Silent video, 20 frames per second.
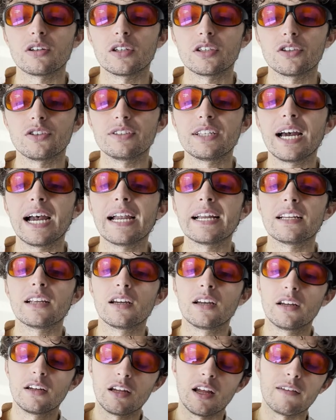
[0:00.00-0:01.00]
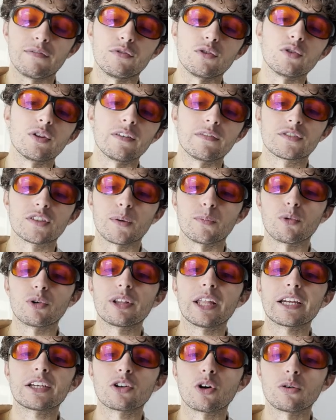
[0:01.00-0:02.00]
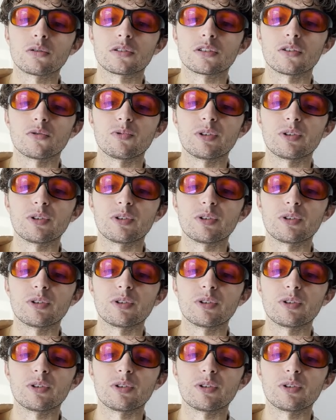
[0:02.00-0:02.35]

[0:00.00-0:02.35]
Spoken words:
in your diet. If you live somewhere like Costa